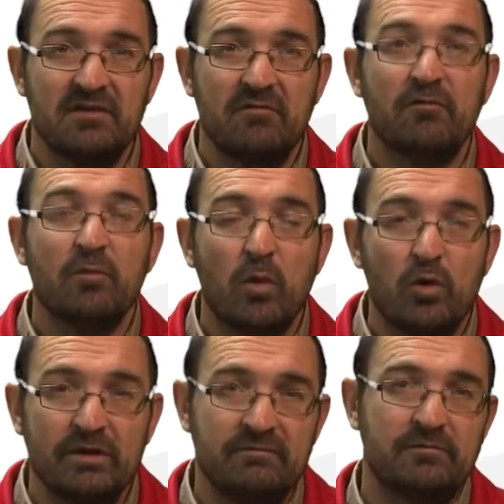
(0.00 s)
For
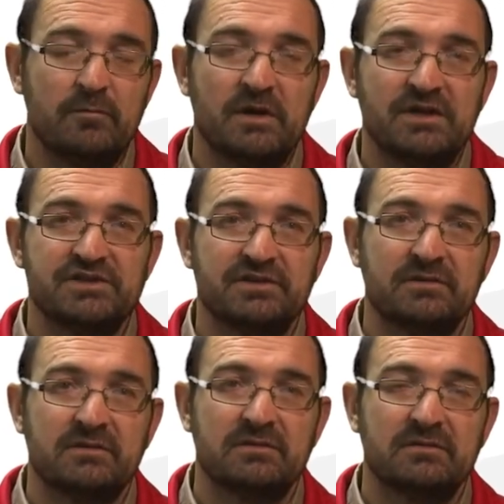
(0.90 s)
more information,
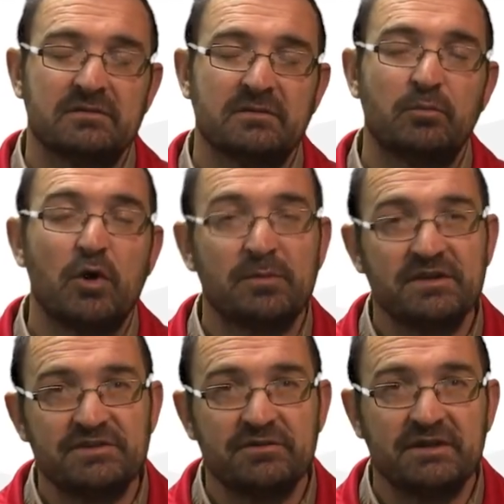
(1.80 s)
pop
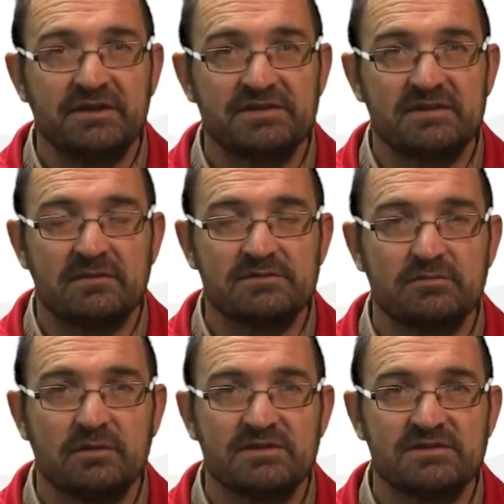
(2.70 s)
into your nearest Alzu
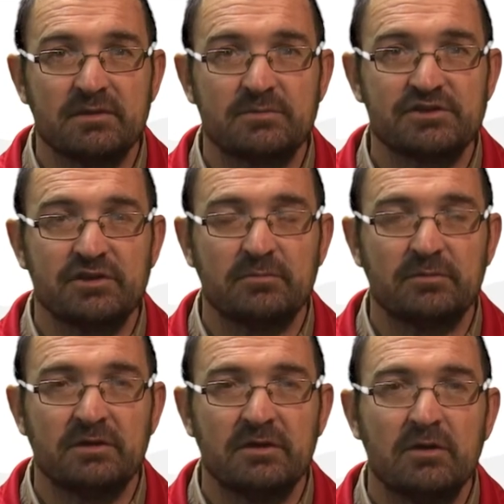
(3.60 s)
one-stop shop
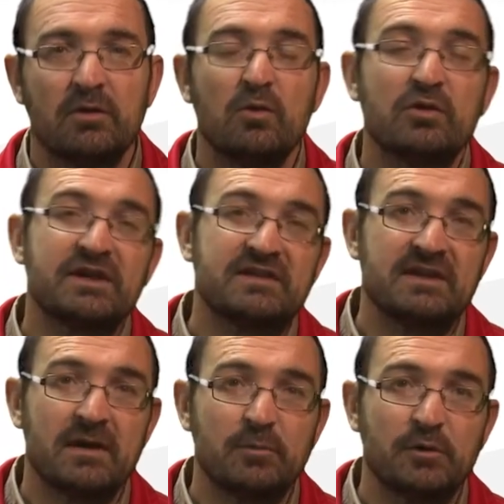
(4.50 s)
or get the
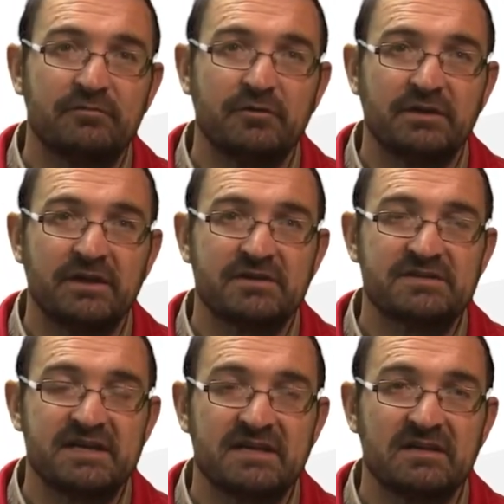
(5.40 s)
number of your
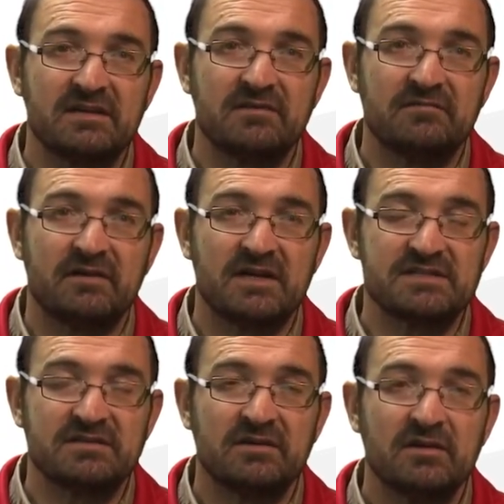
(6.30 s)
nearest technical
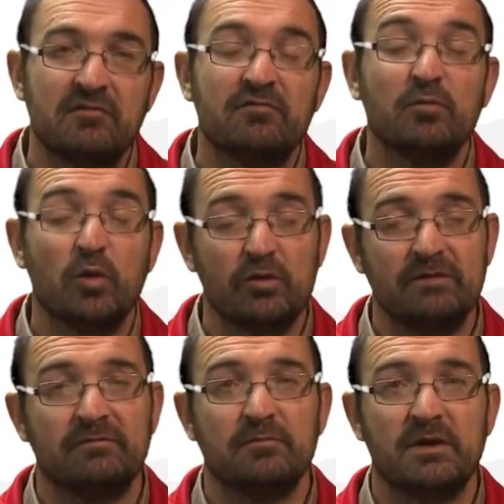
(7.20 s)
advisor for more
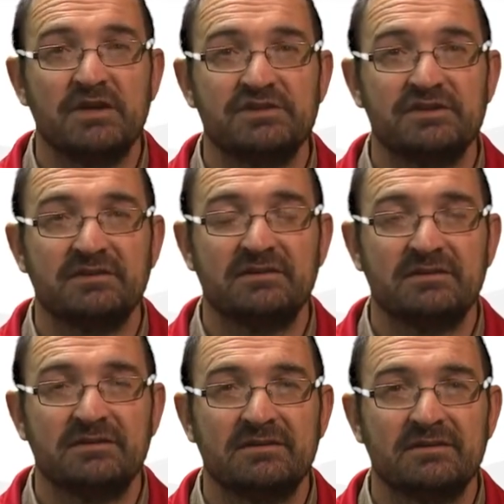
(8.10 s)
information.
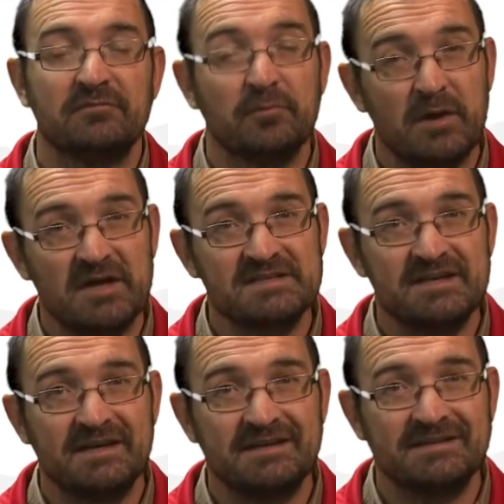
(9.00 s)
From my
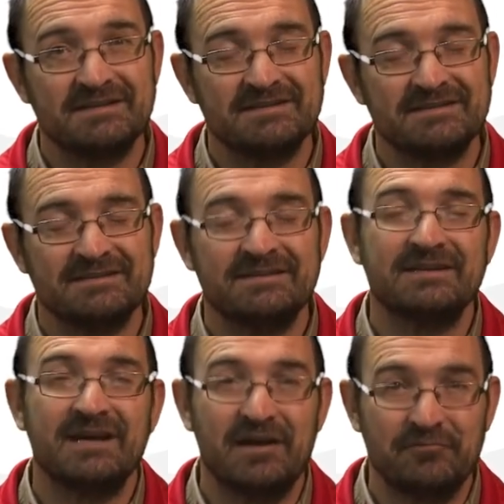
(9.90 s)
side,
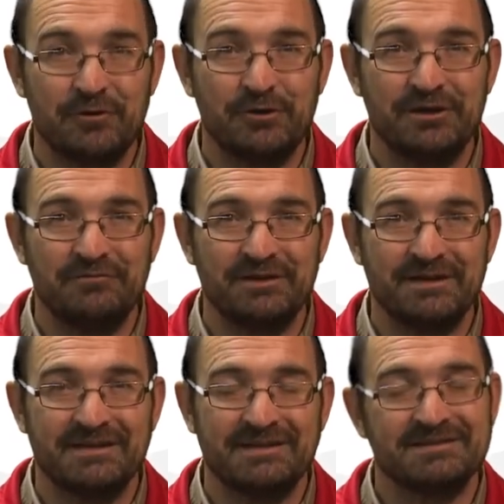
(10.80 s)
have a good
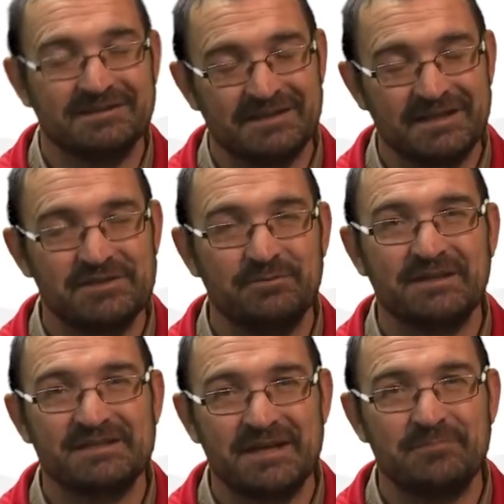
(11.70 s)
evening. Till next
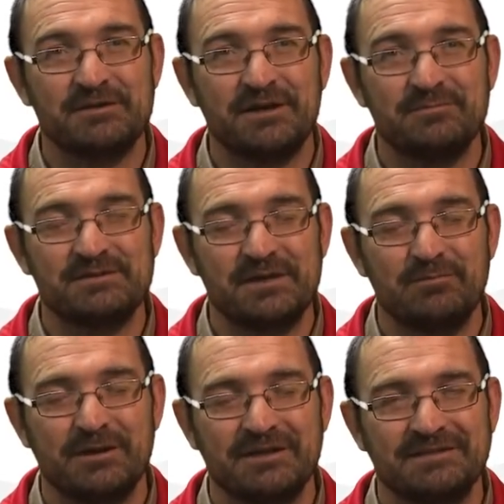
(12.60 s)
week, same time,
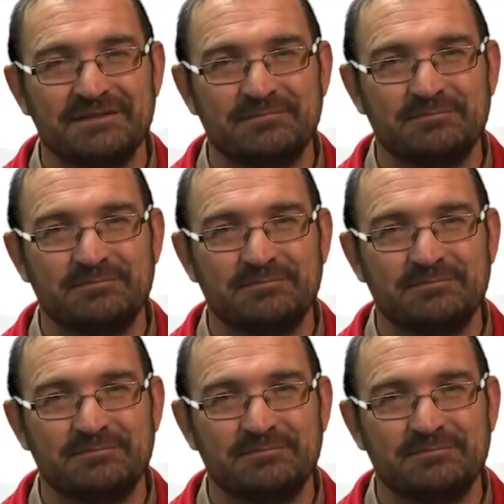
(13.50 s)
same place.